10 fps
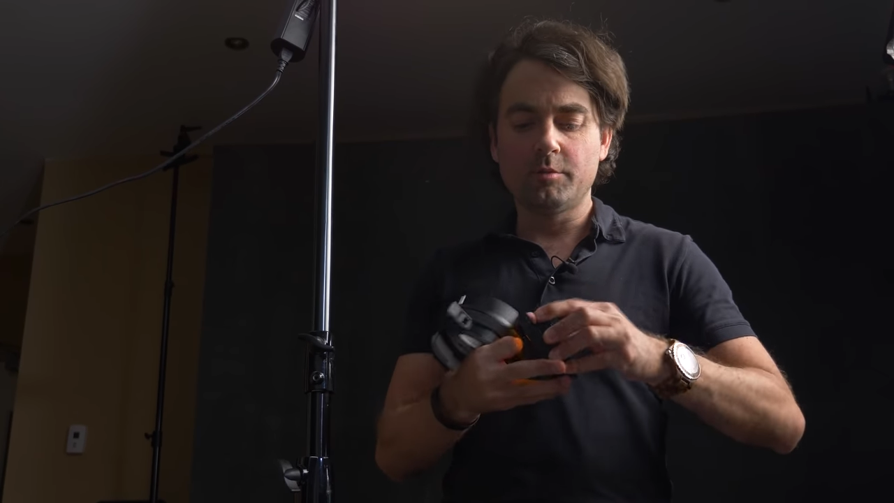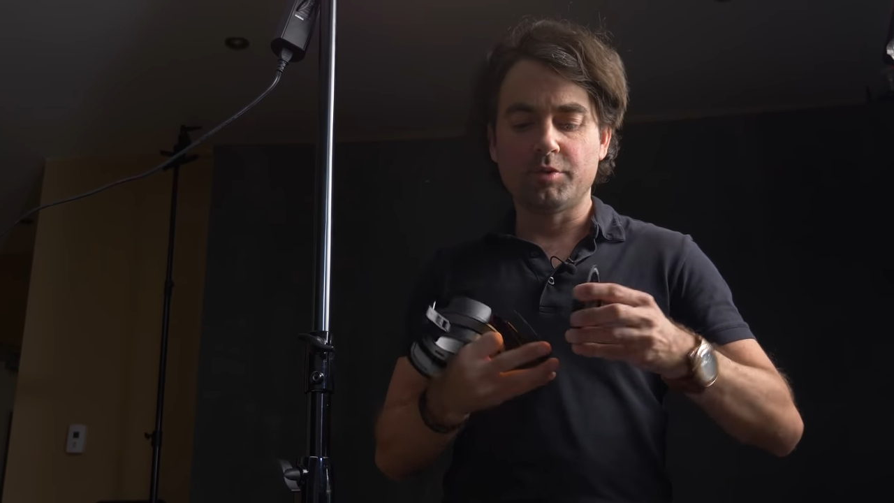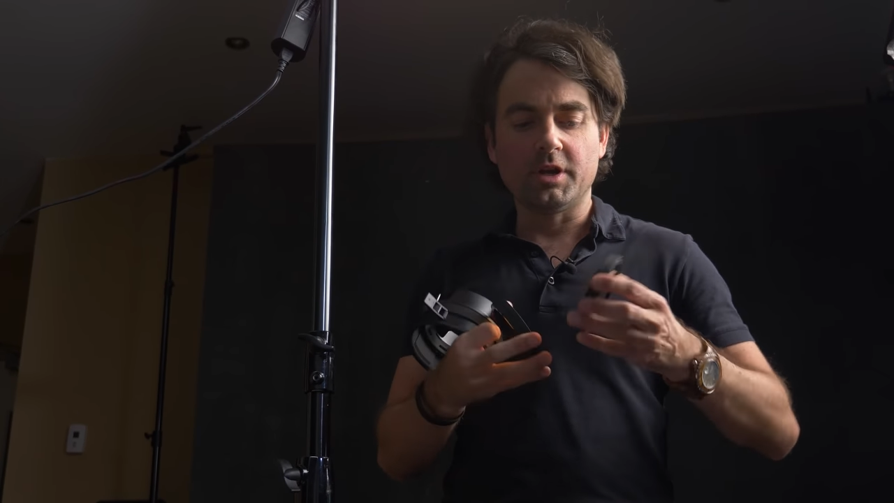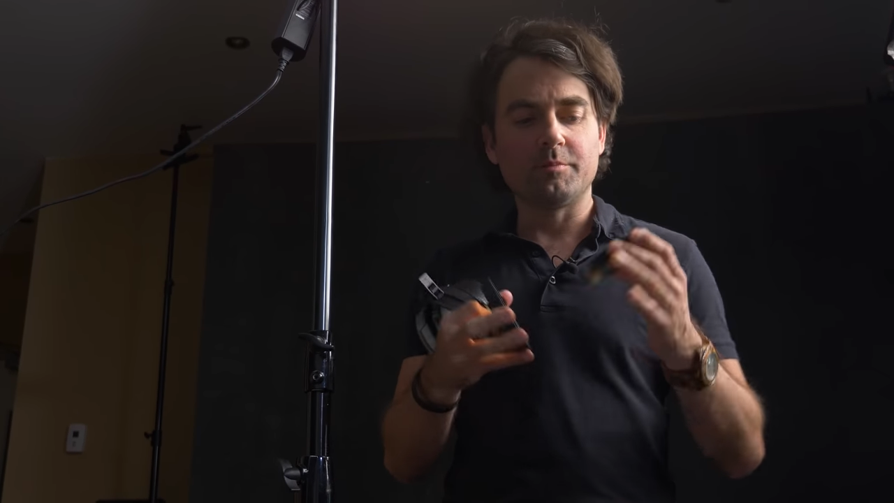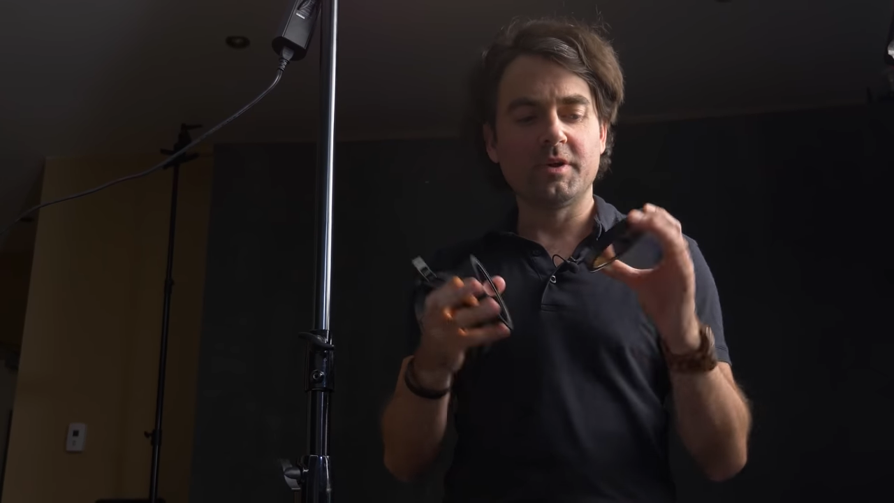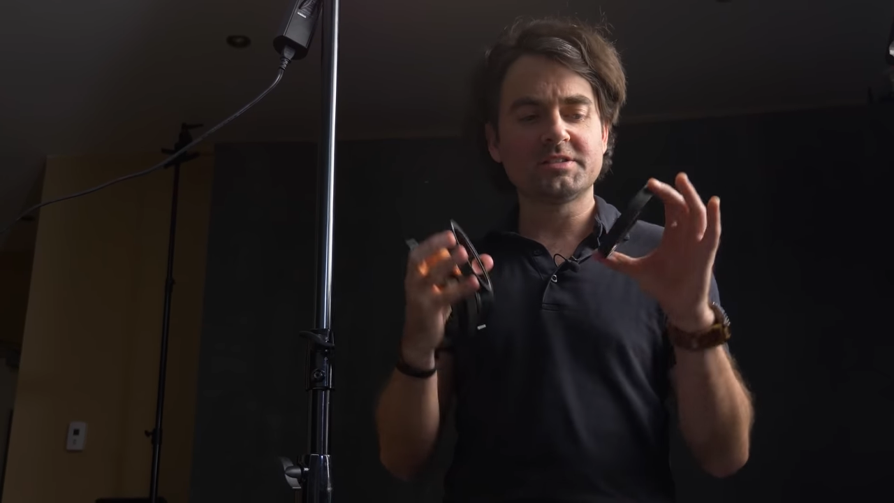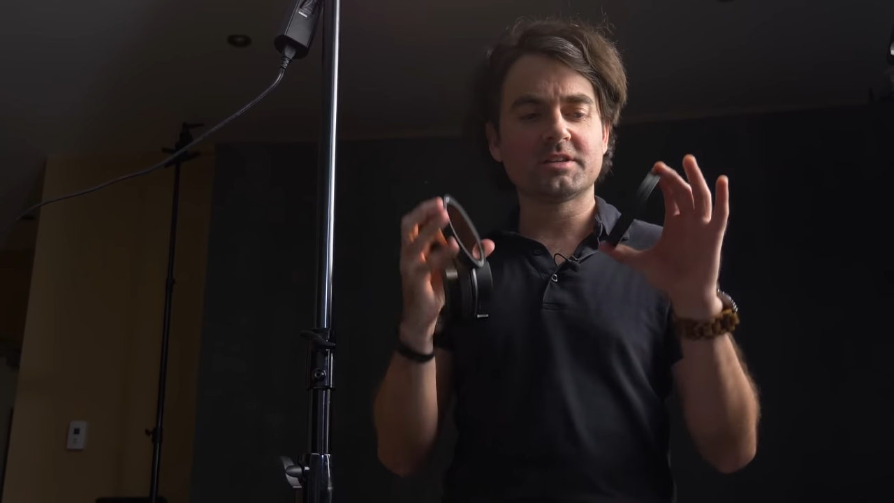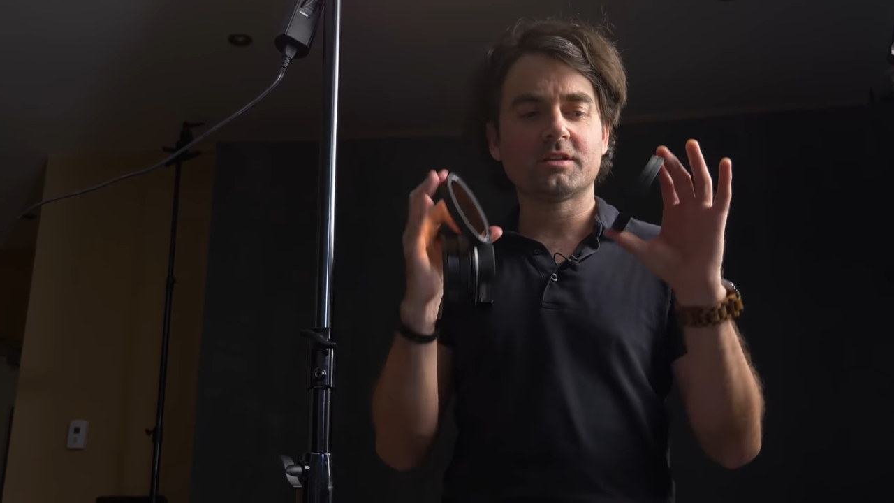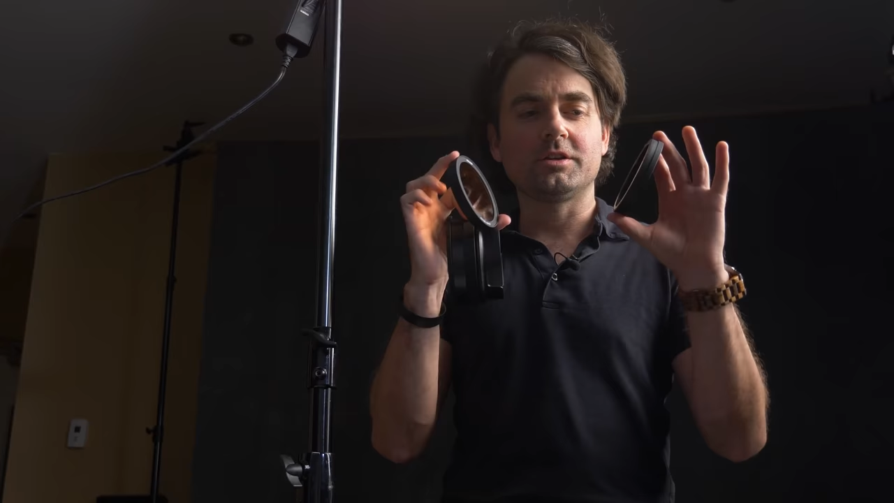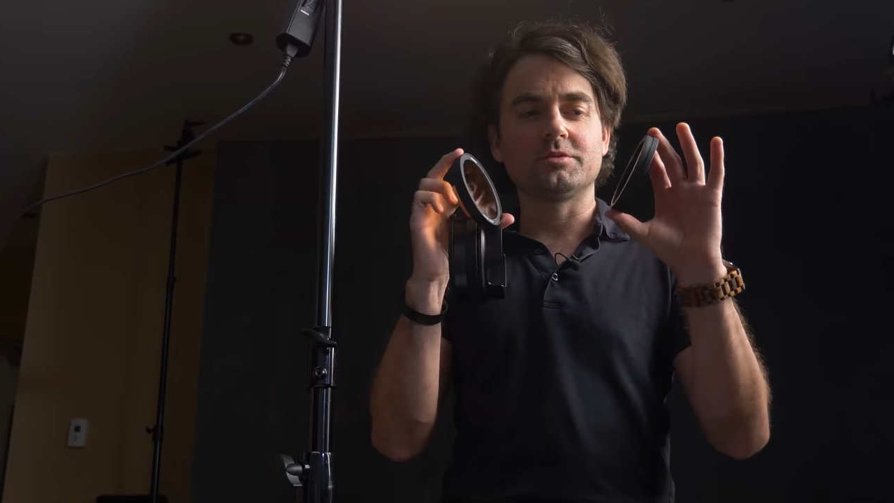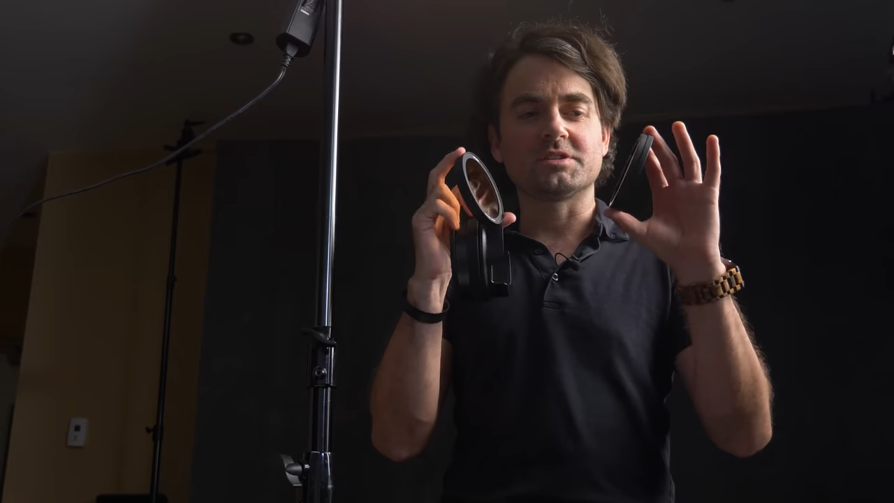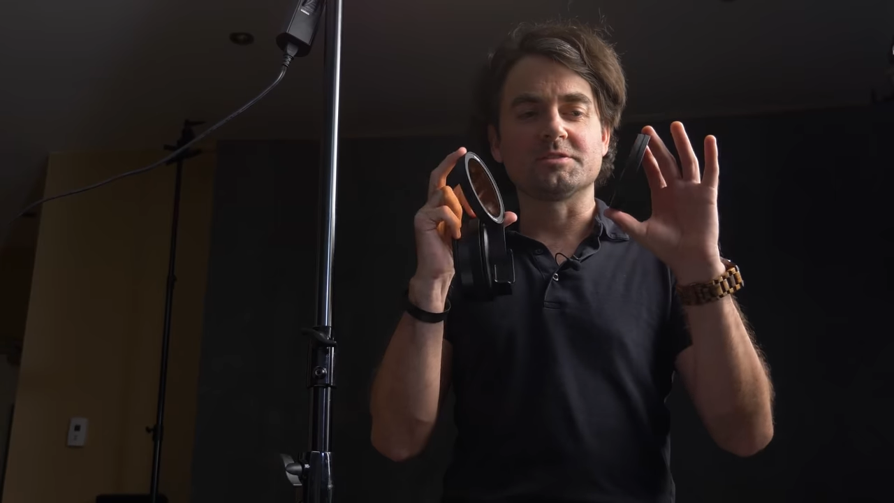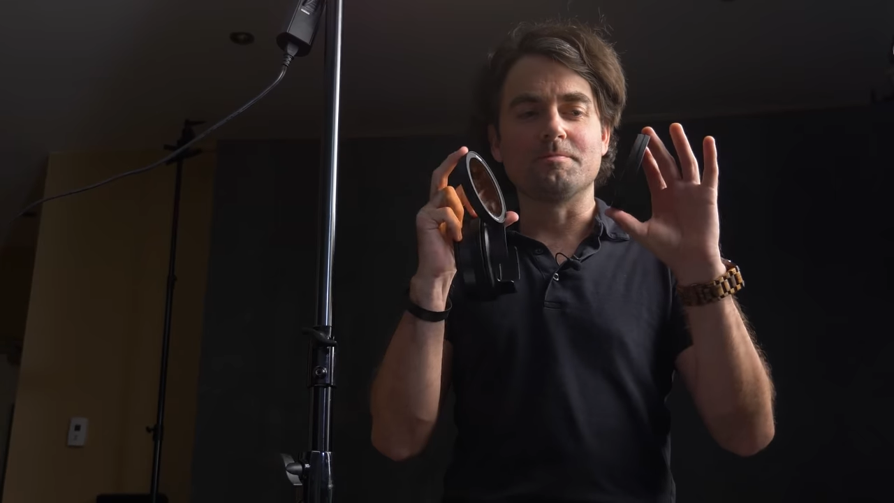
but it basically uses